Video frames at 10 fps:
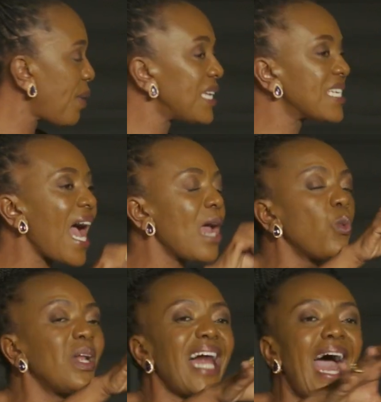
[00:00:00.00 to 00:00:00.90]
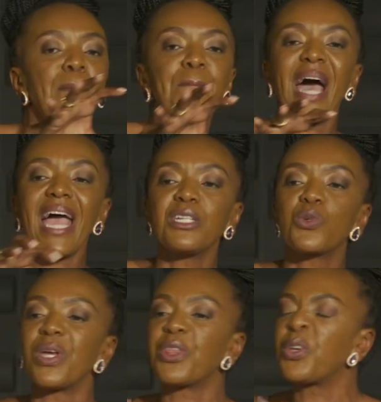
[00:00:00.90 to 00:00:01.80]
But I will abide
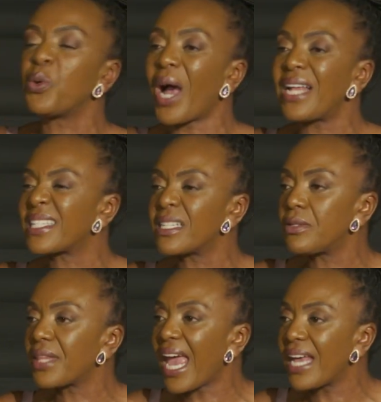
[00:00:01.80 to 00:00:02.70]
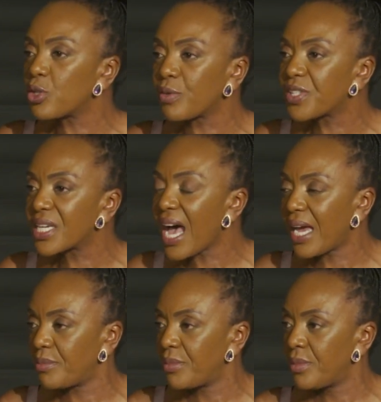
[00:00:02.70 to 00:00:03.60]
with you until the end of time.